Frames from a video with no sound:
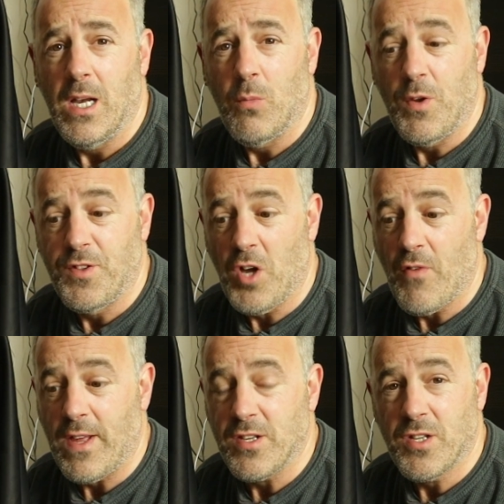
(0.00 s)
With
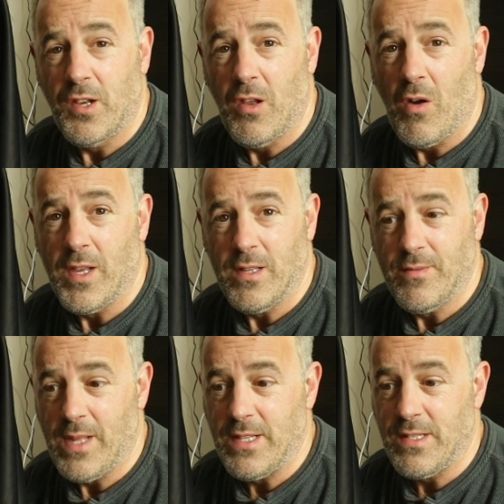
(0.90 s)
direct sunlight,
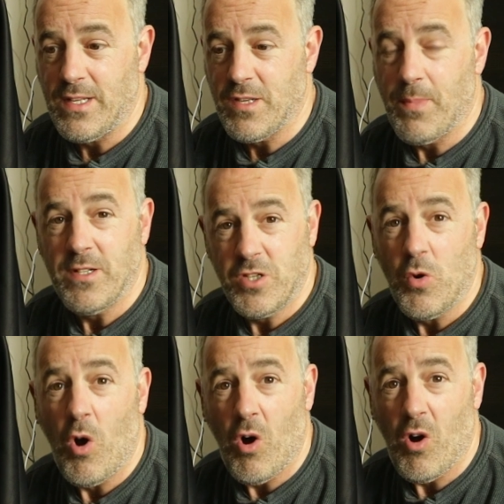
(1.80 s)
it's a bit too
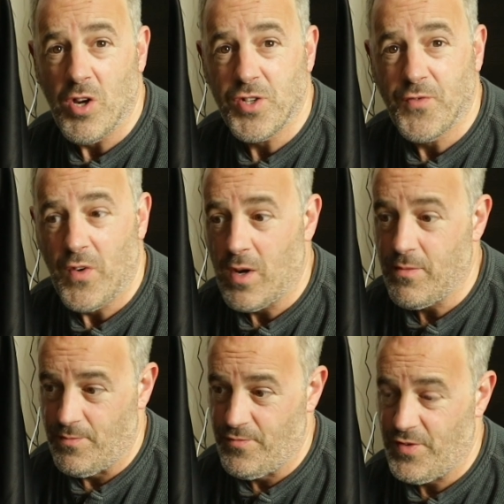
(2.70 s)
harsh for
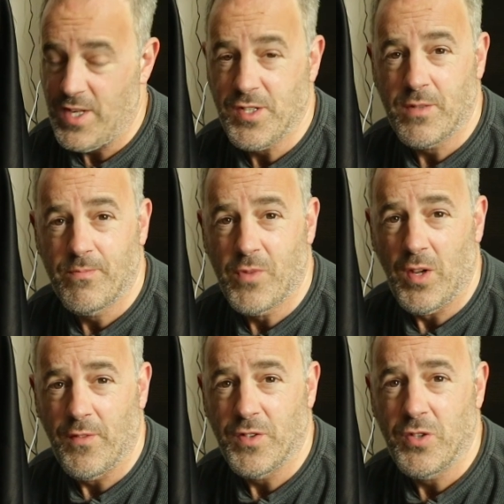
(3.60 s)
this
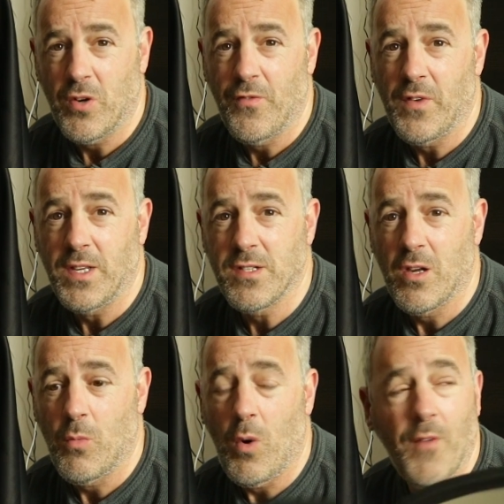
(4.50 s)
kind of photography.
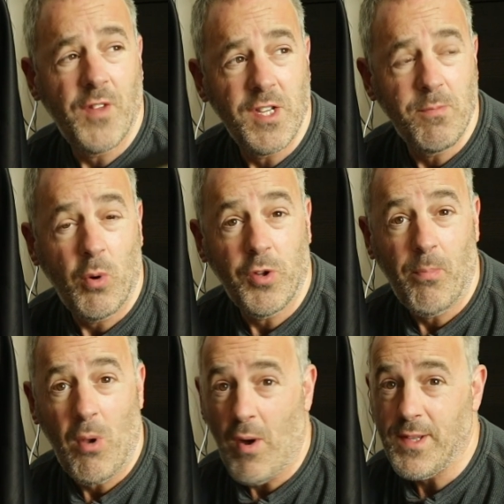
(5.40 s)
So what I've done is pulled the
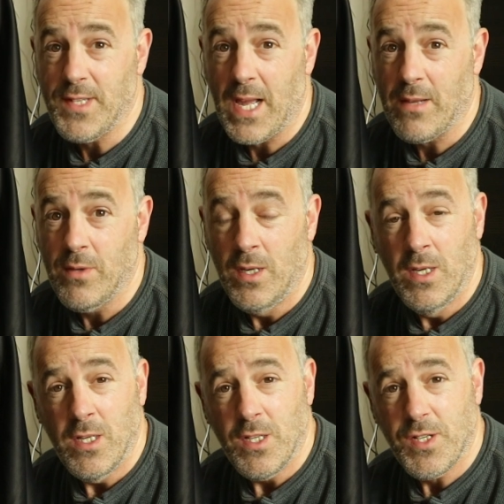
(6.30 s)
blind down,
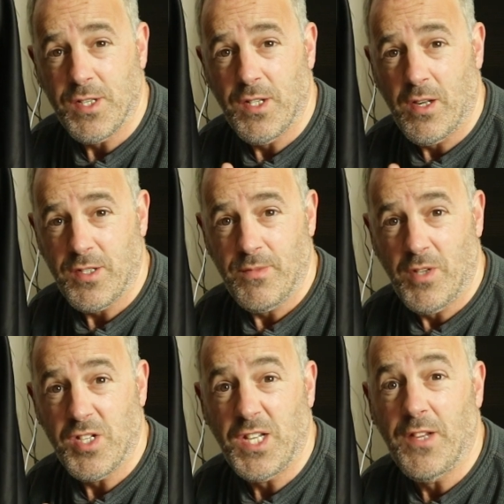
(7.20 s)
so it's
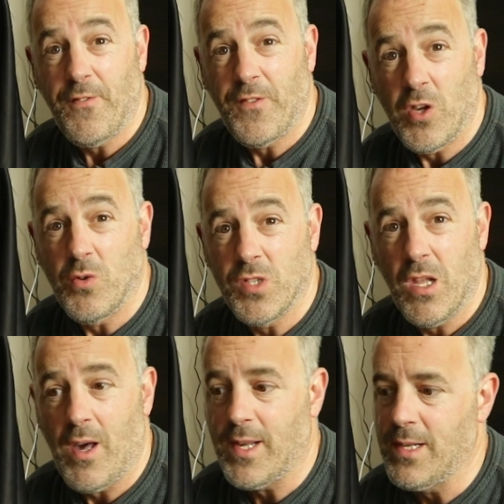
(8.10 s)
nicely diffused
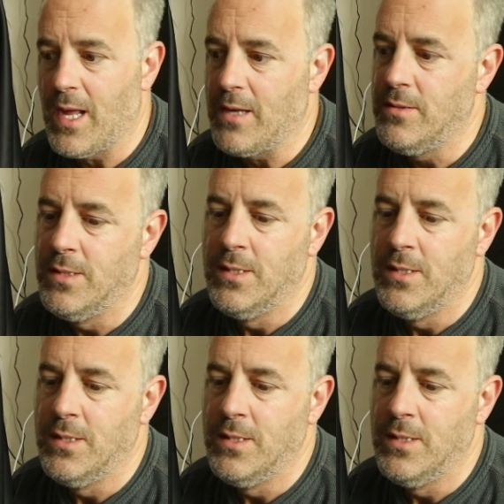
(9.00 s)
light now.